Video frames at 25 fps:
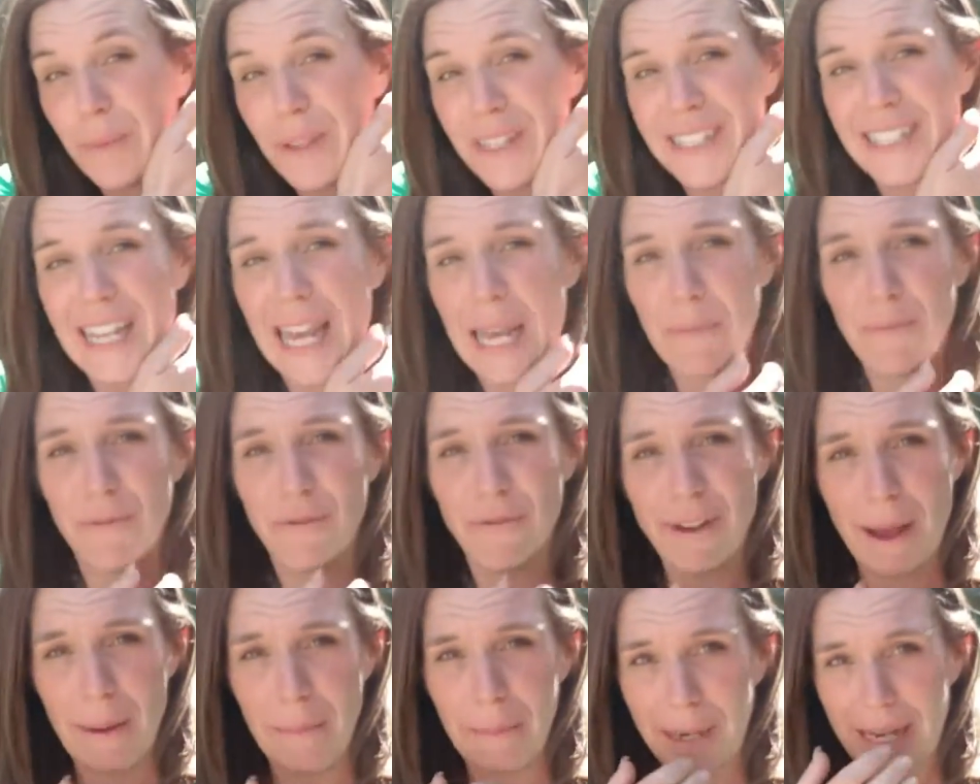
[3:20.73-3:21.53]
the same
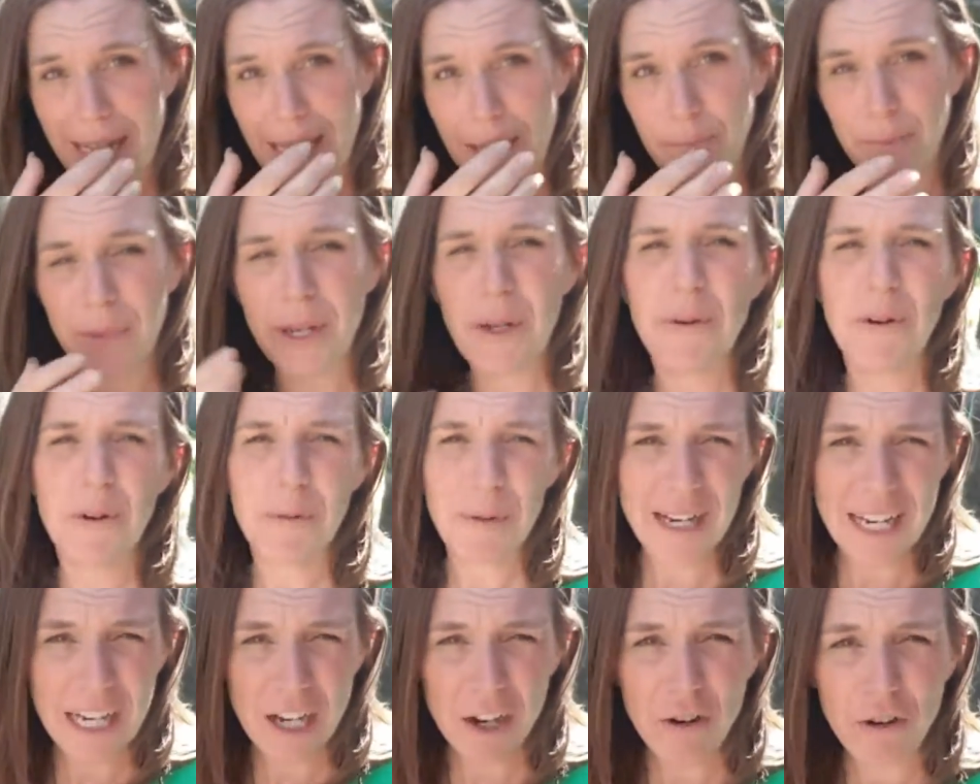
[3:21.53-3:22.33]
family, but it would
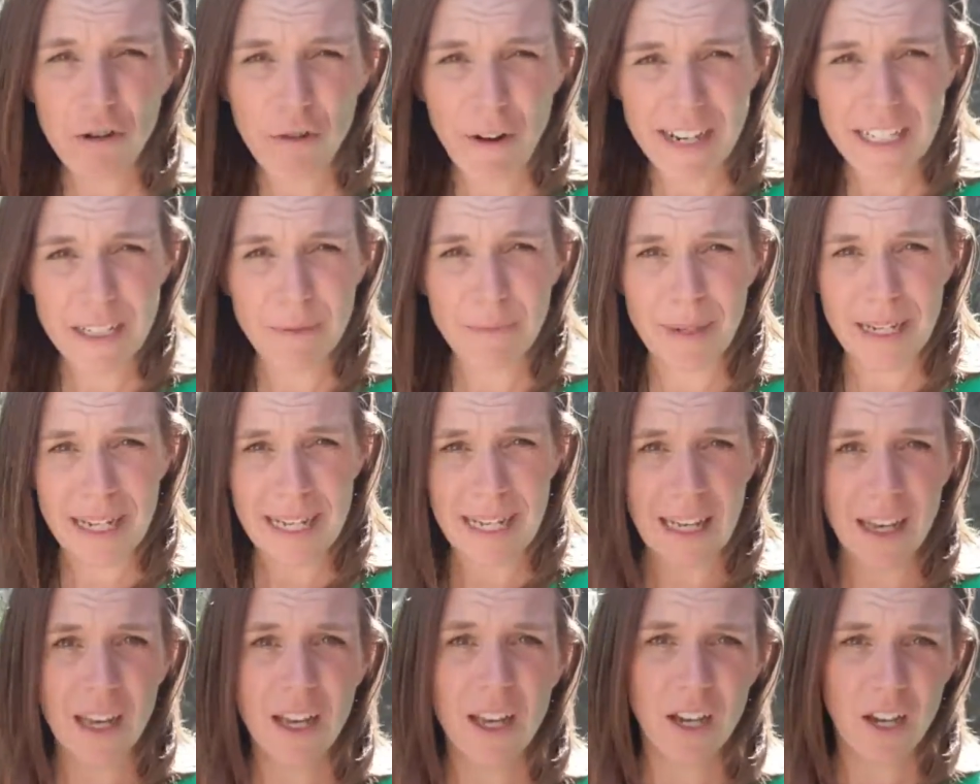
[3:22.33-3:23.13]
have been
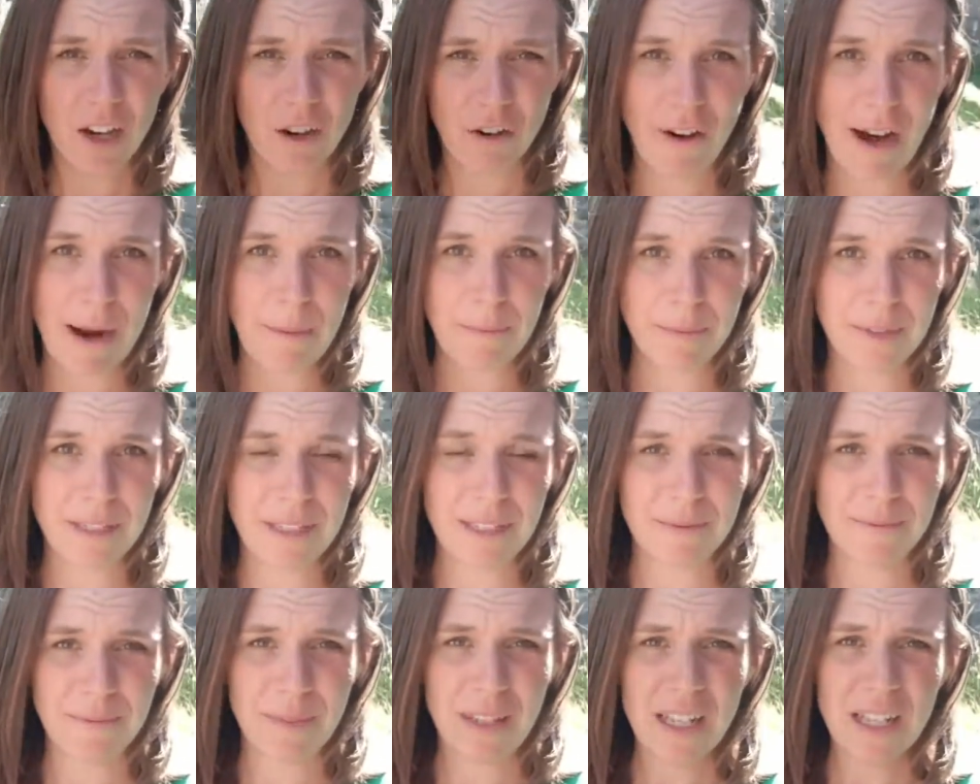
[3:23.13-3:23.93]
incredibly
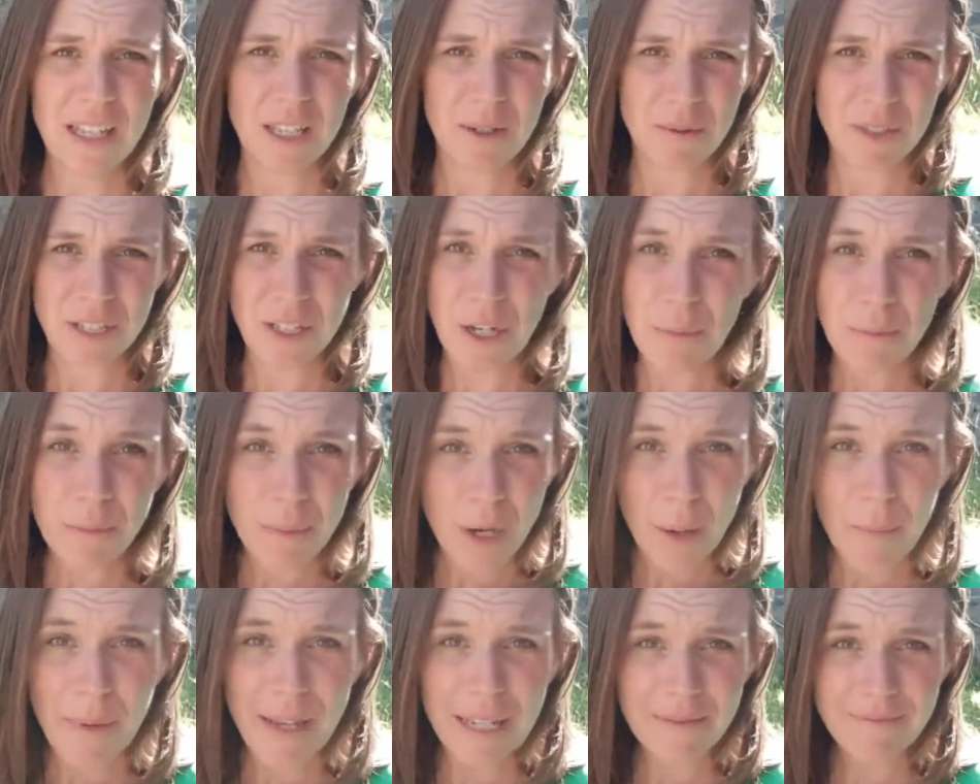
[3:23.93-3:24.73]
cramped. There was no
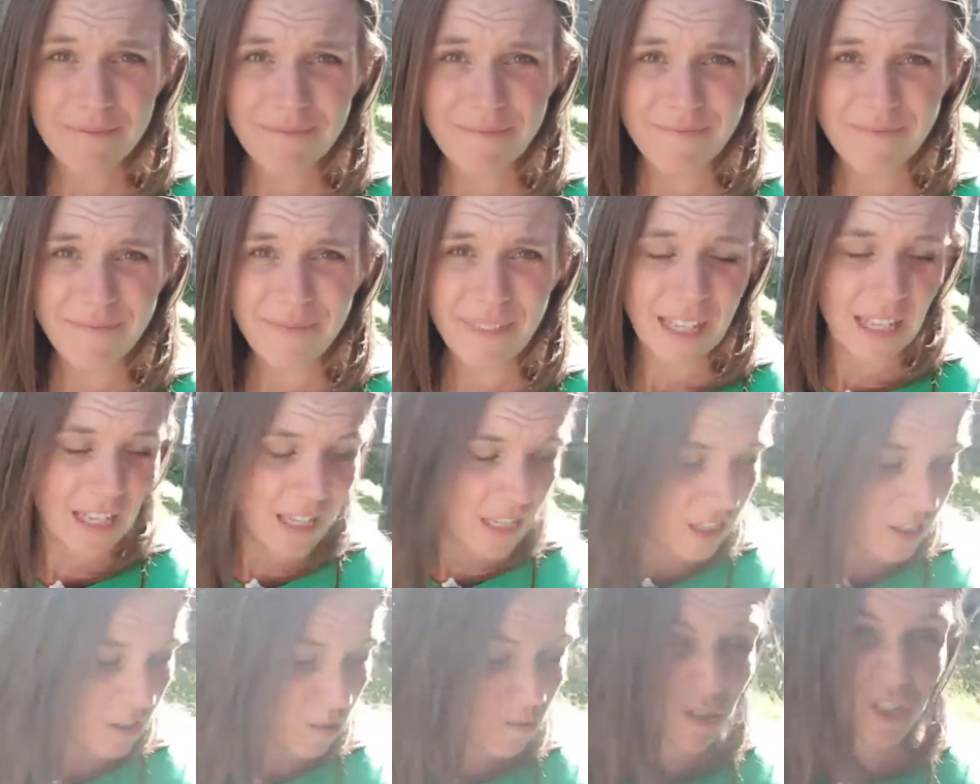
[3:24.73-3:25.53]
plumbing.
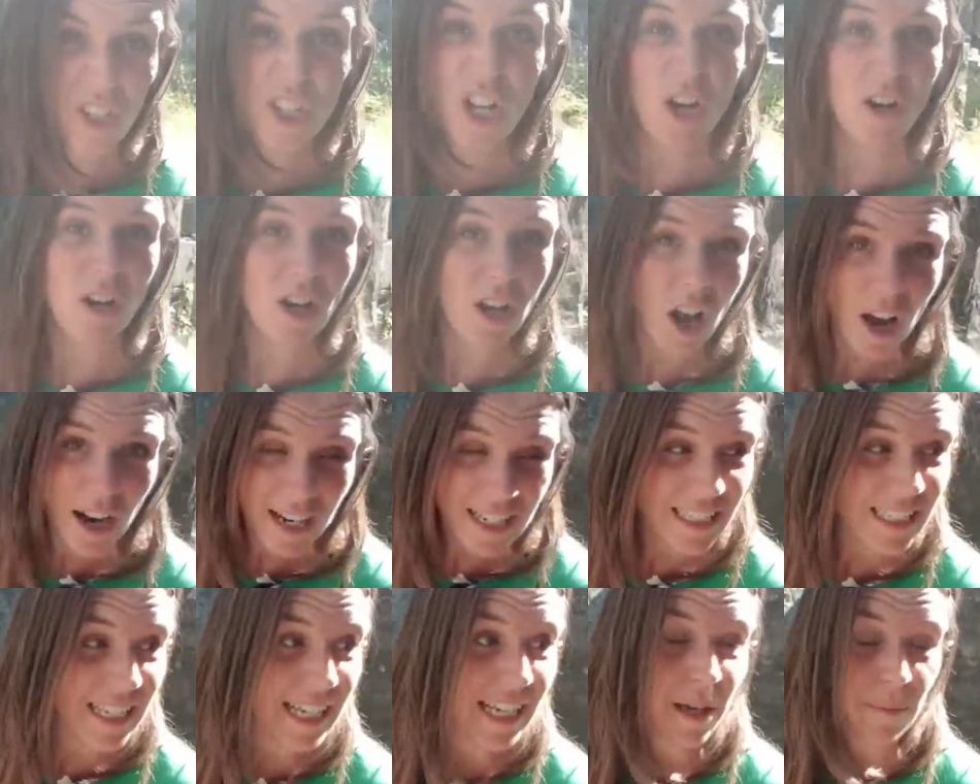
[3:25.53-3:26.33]
There was no
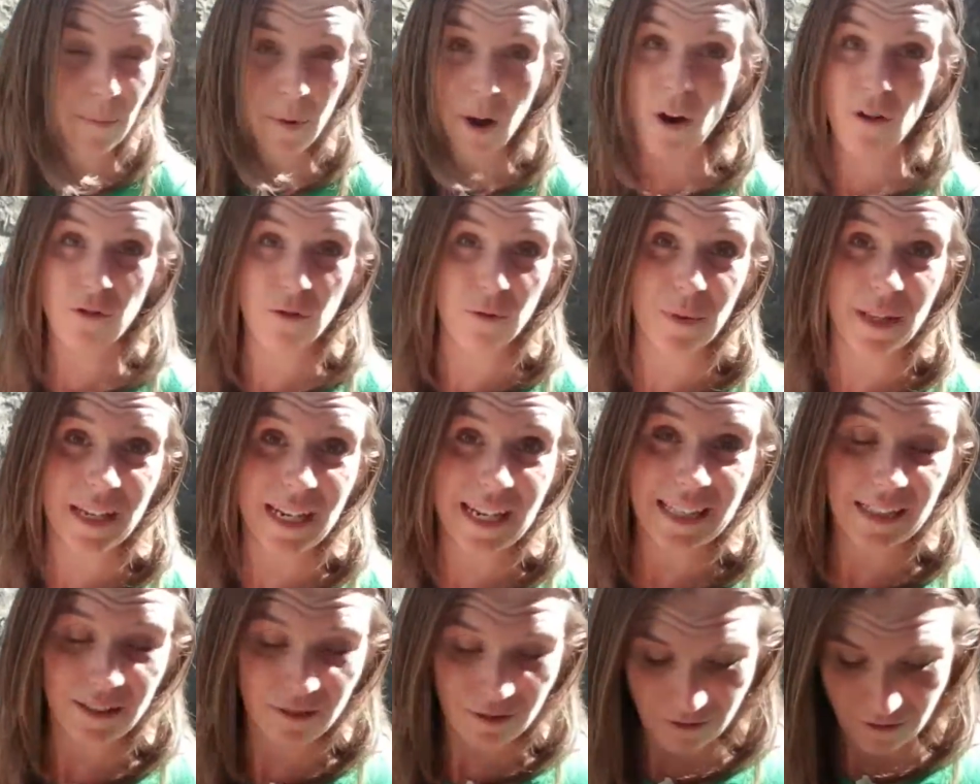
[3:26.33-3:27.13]
lighting apart from the
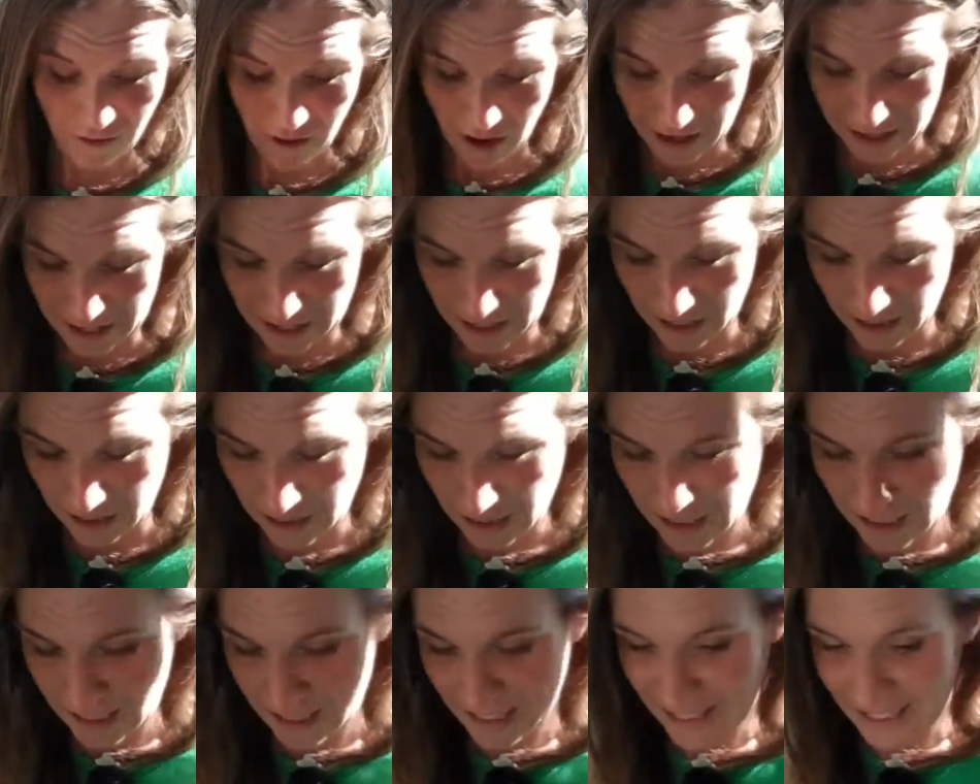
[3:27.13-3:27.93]
little fire.
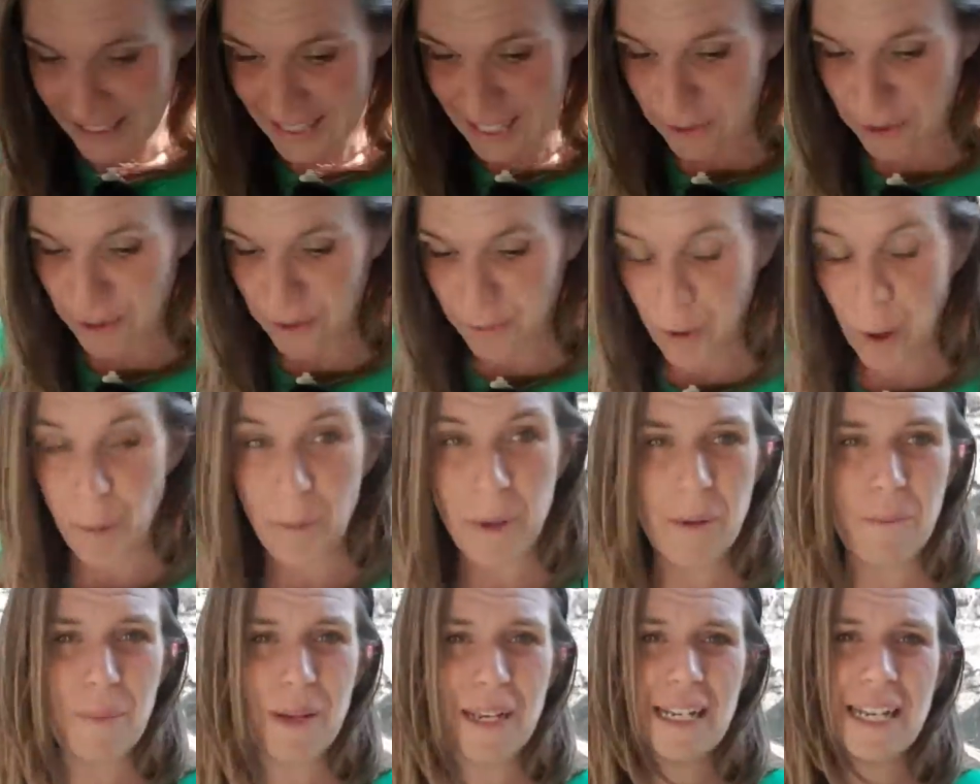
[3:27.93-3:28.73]
They would have
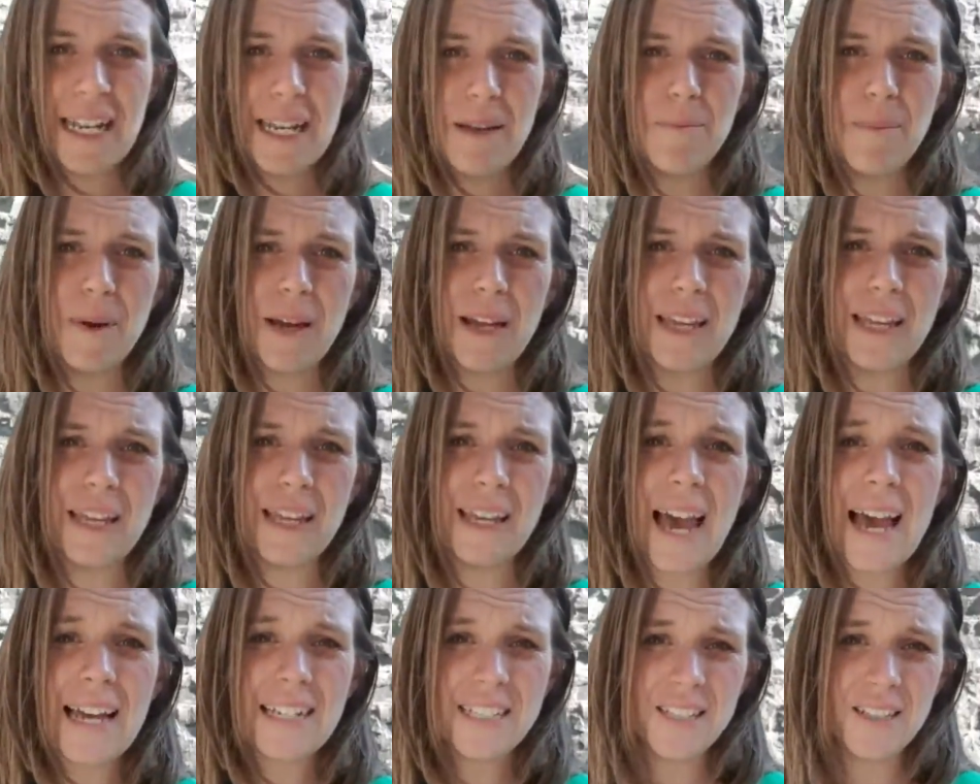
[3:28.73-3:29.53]
probably been lit by
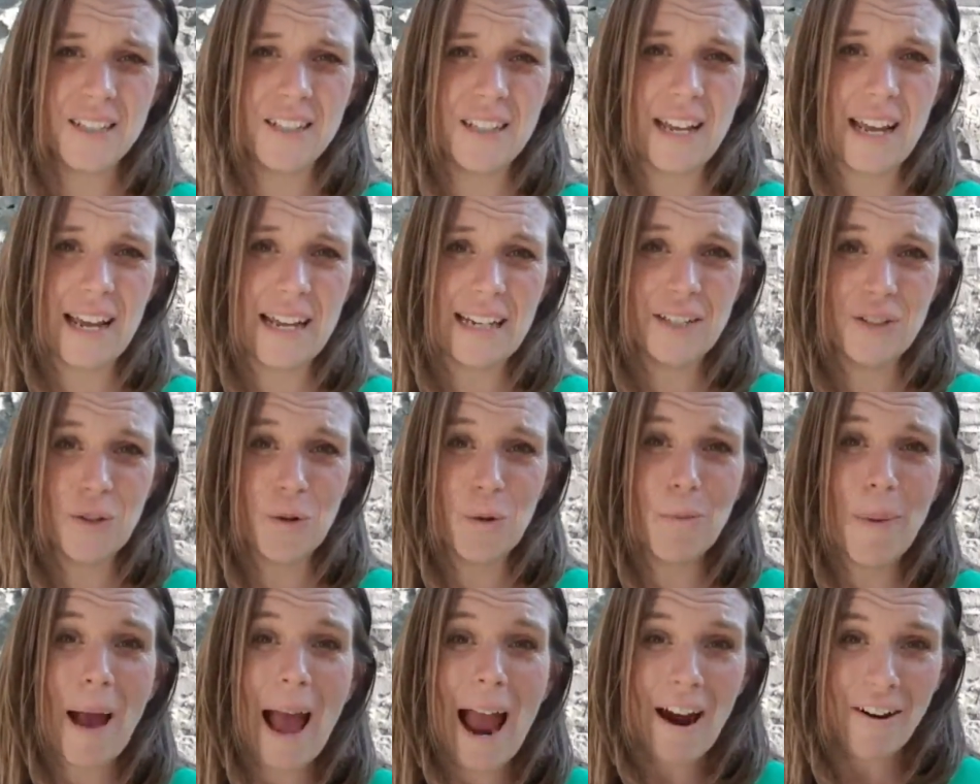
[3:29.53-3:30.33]
candlelight
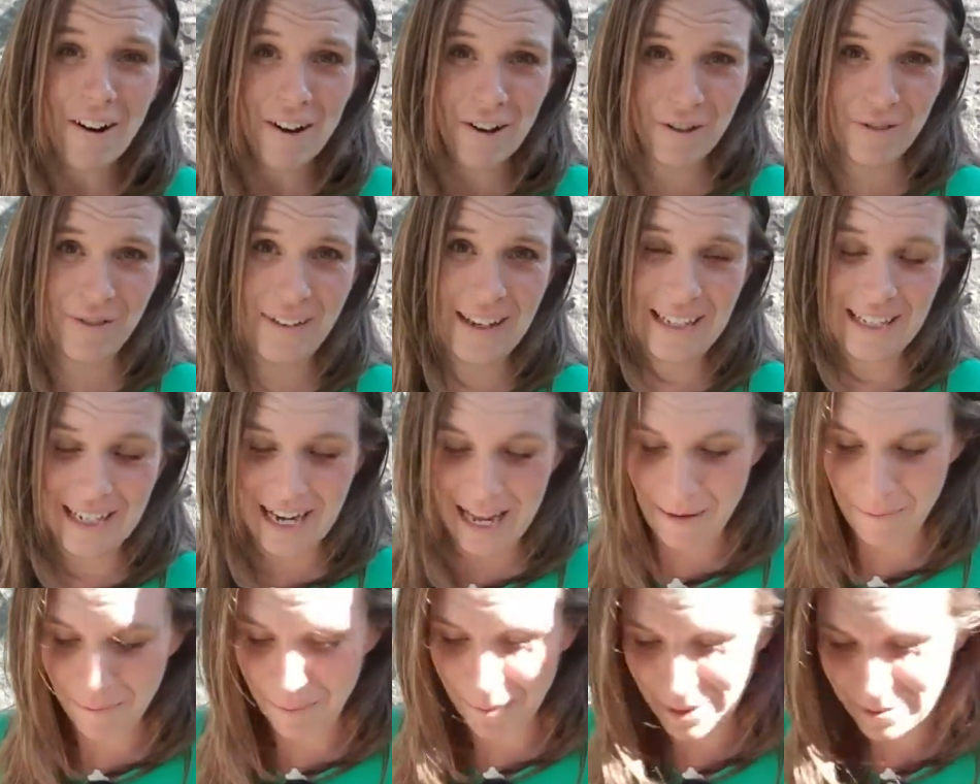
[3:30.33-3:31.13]
or paraffin
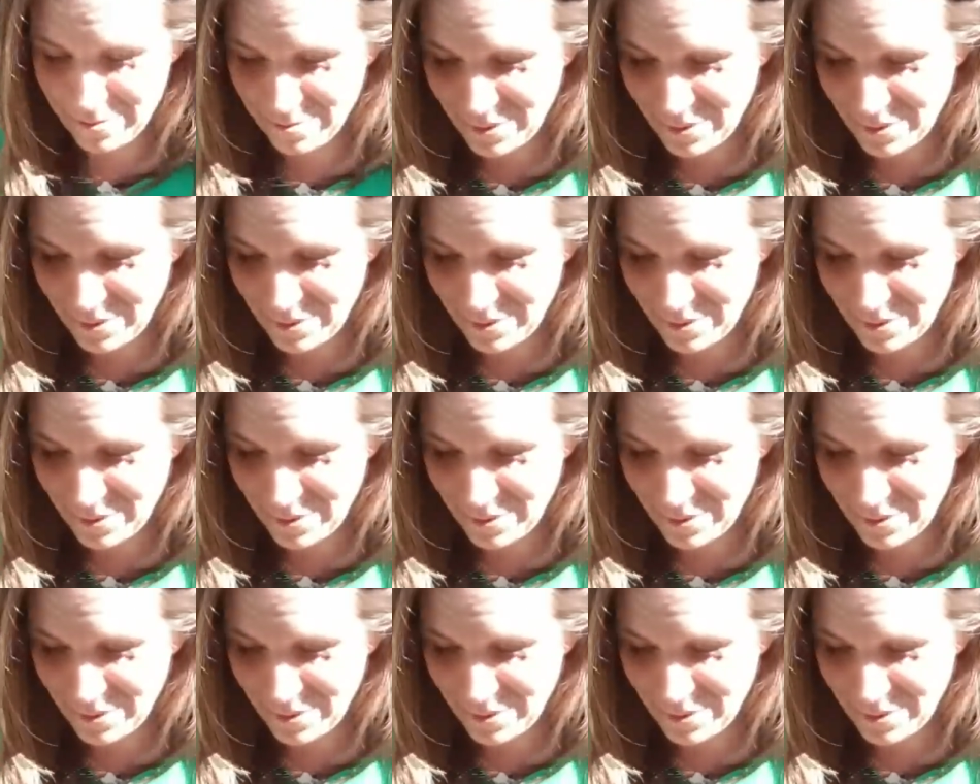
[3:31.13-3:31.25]
lamp.